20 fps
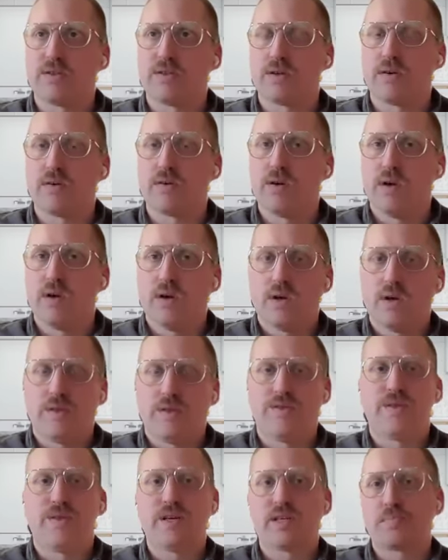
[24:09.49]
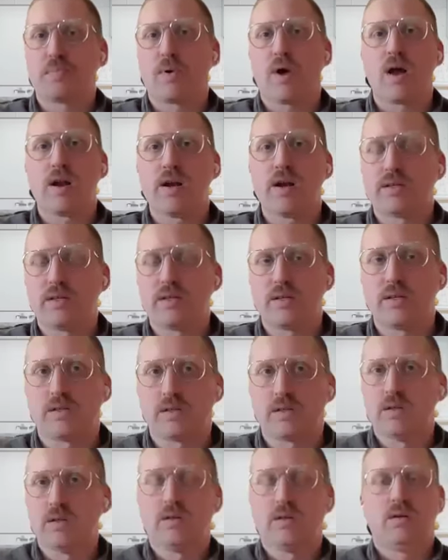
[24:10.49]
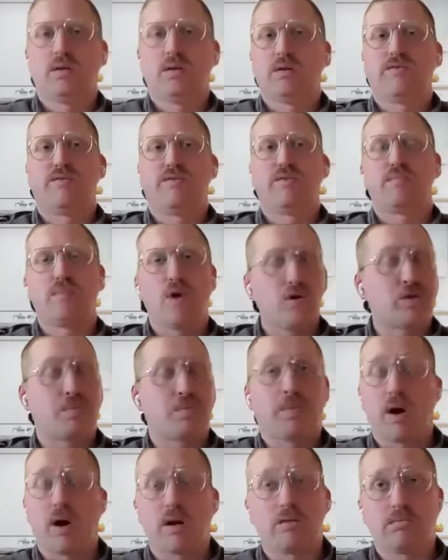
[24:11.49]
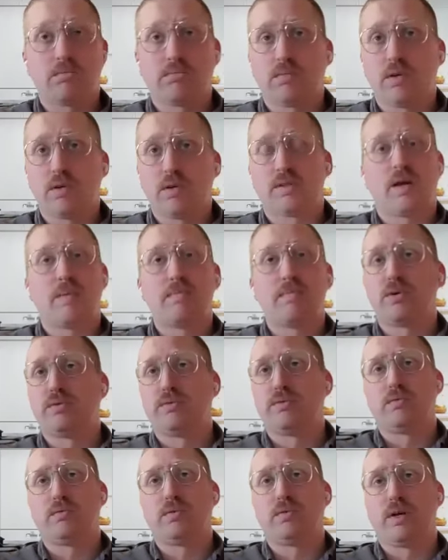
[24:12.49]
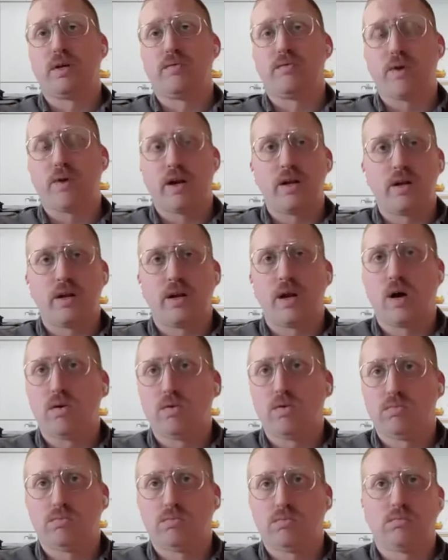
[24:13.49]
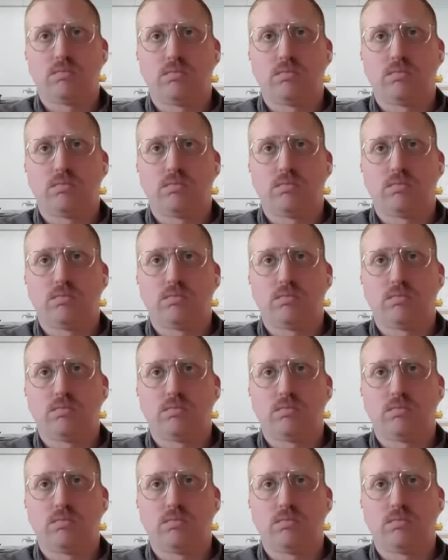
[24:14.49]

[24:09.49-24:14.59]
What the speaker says: So this product is, for the most part, assembled and ready to go.